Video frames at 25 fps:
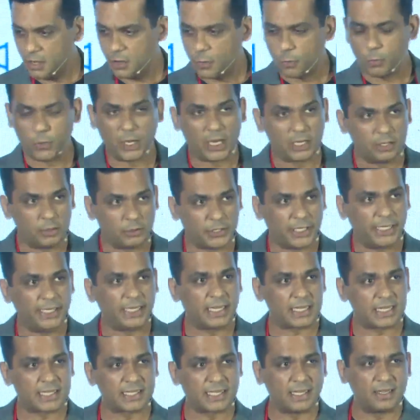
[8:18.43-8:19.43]
We are looking
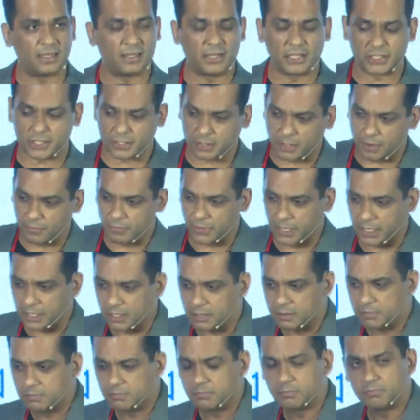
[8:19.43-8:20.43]
at seller discovery.
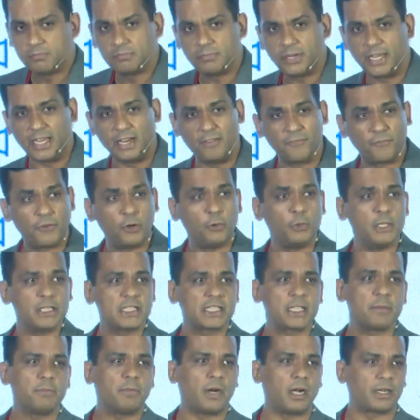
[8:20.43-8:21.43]

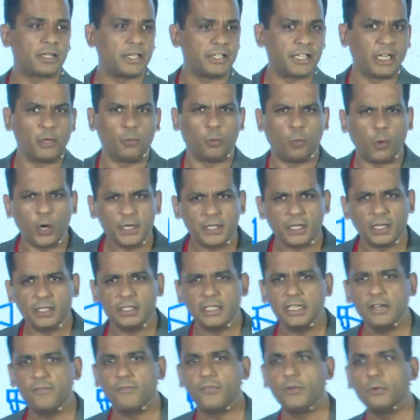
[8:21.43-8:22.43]
Influencer marketing. What are the
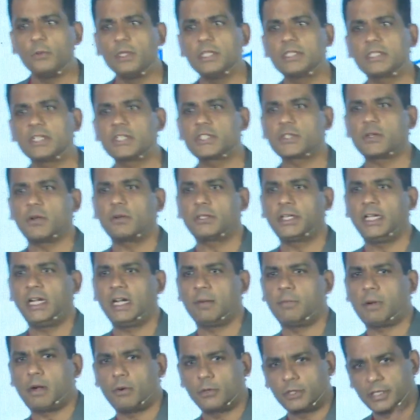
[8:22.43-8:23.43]
influencers talking
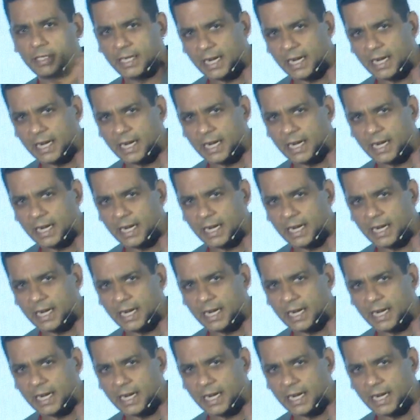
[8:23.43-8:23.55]
about?